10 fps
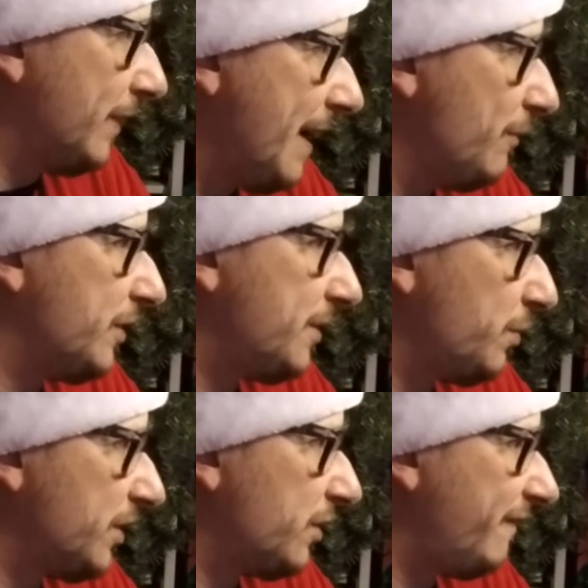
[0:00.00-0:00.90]
game
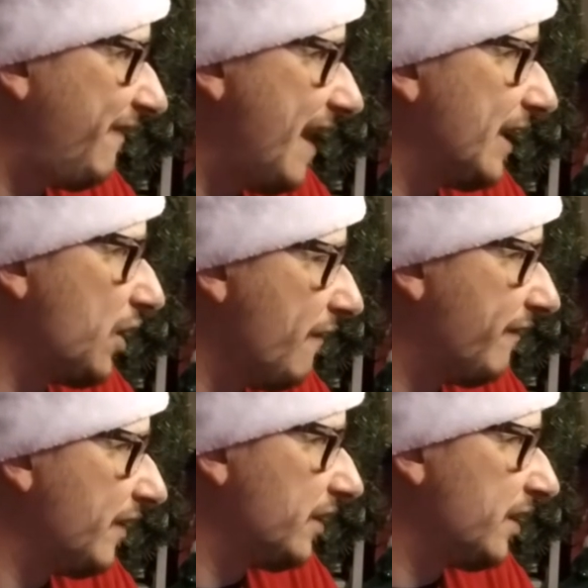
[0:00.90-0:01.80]
was fairly
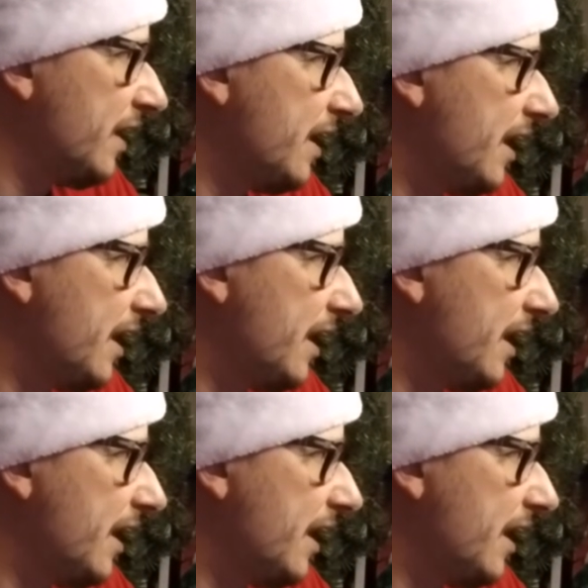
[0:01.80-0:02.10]
confident.